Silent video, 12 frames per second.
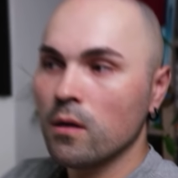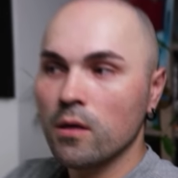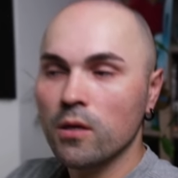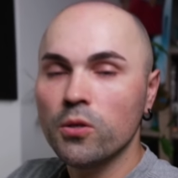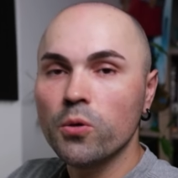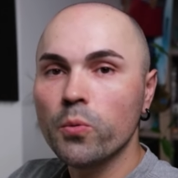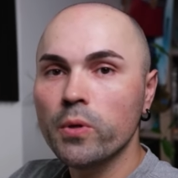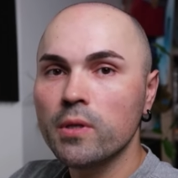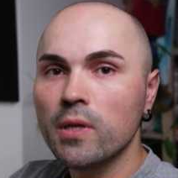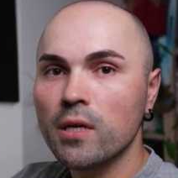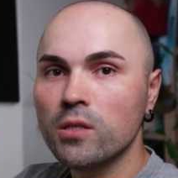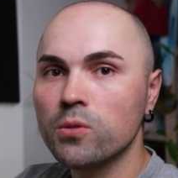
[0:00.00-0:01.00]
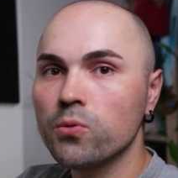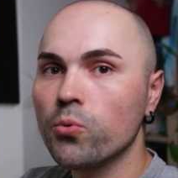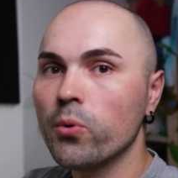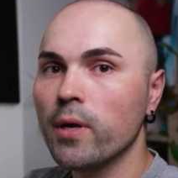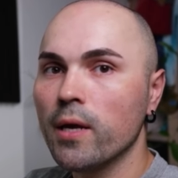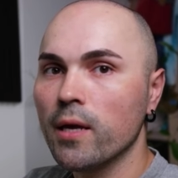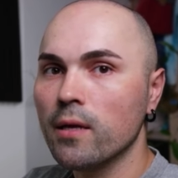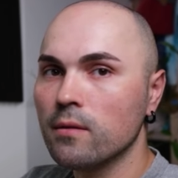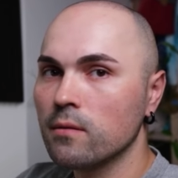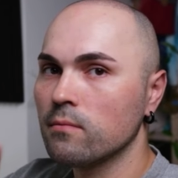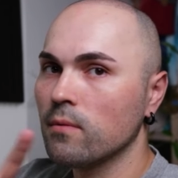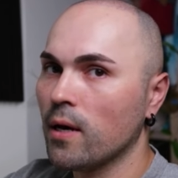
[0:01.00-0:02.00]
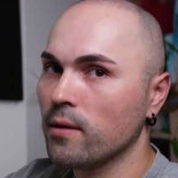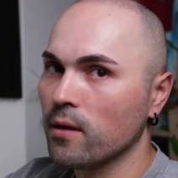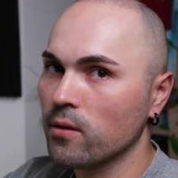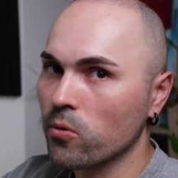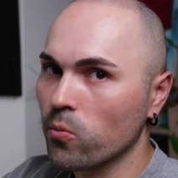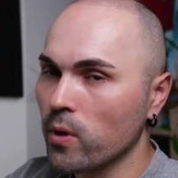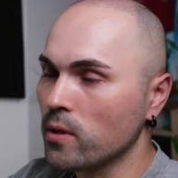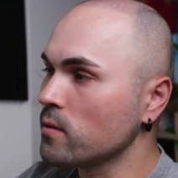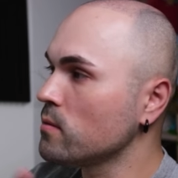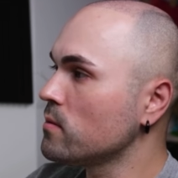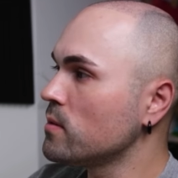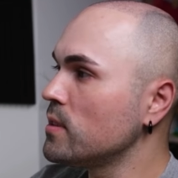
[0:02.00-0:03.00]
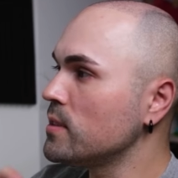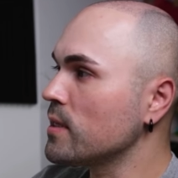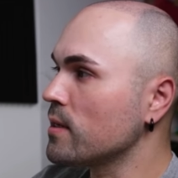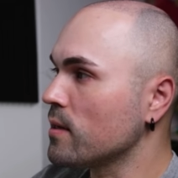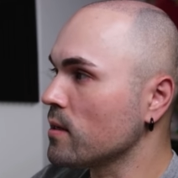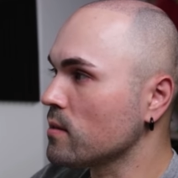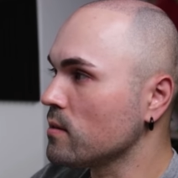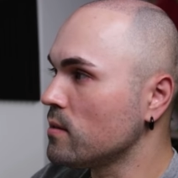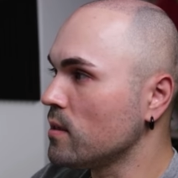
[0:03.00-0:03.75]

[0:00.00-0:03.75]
You will need to create another one, disconnected date